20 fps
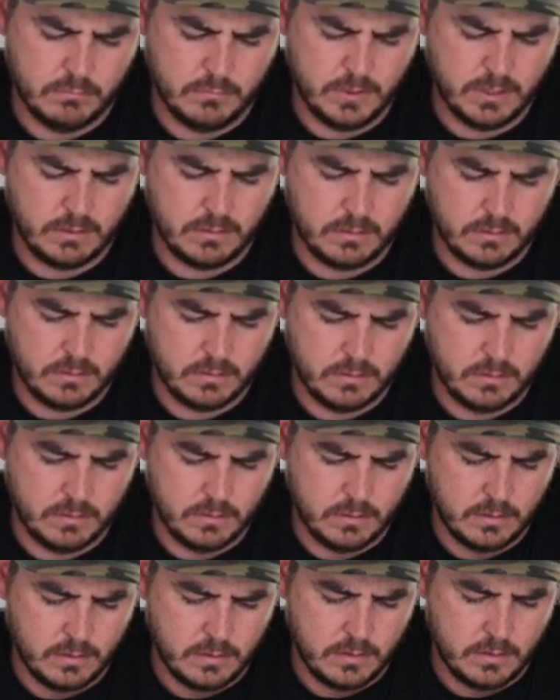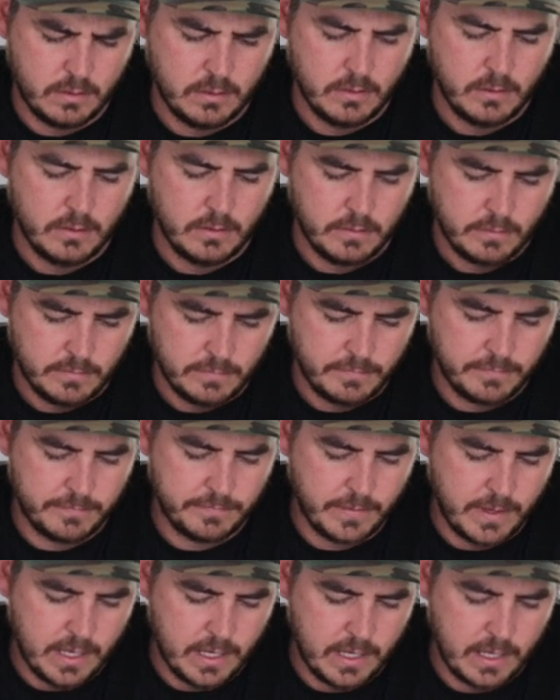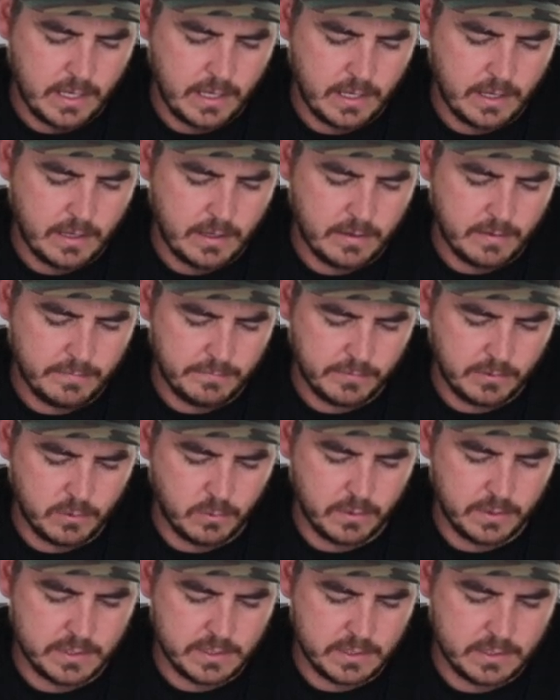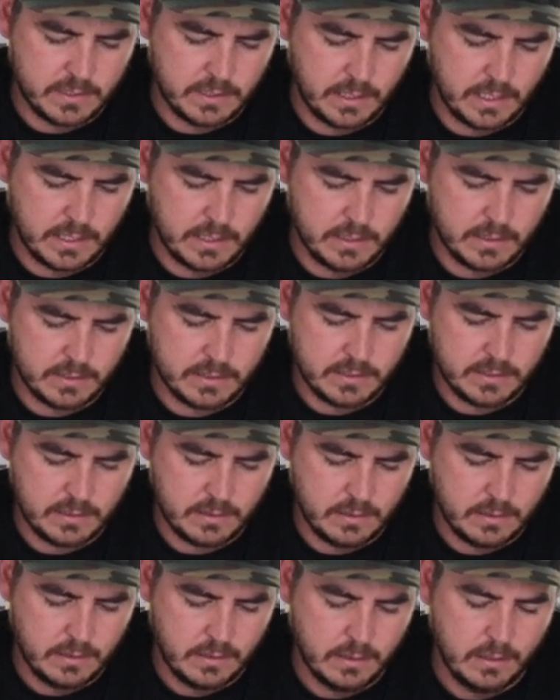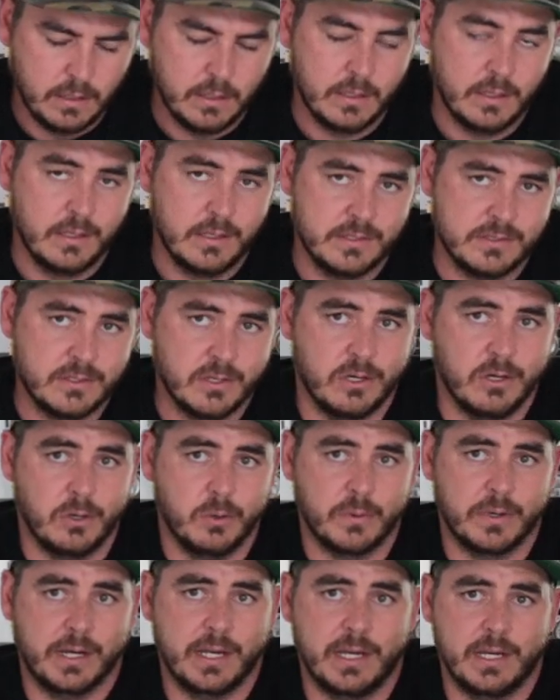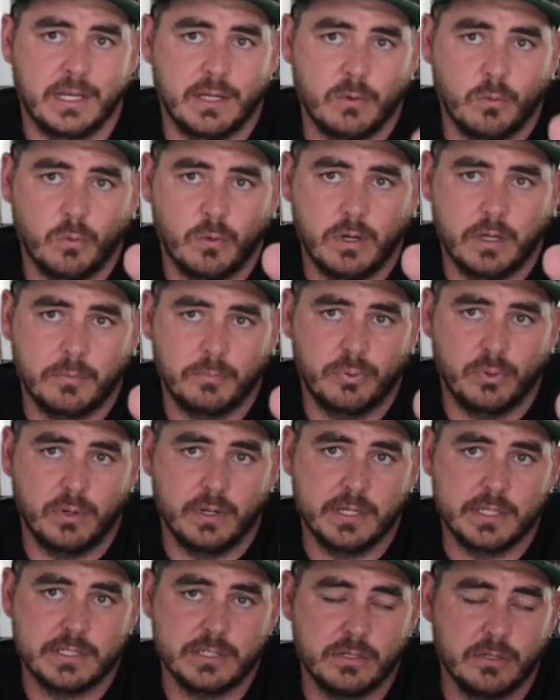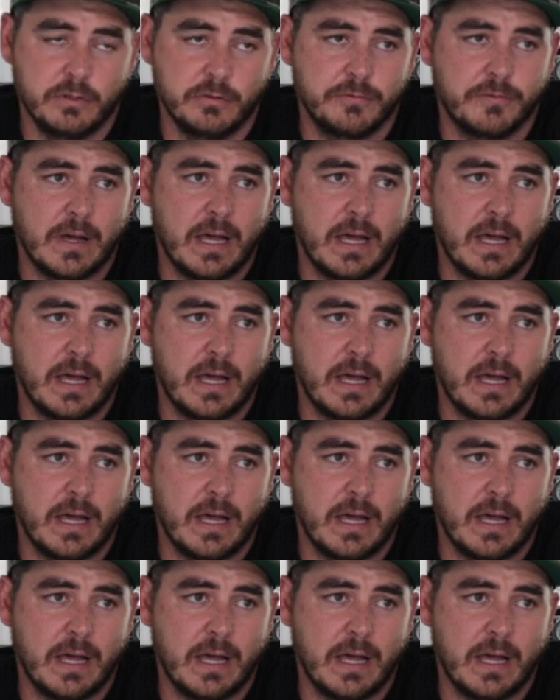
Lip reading: What? 5 quarts to gallons. So we're getting 1.25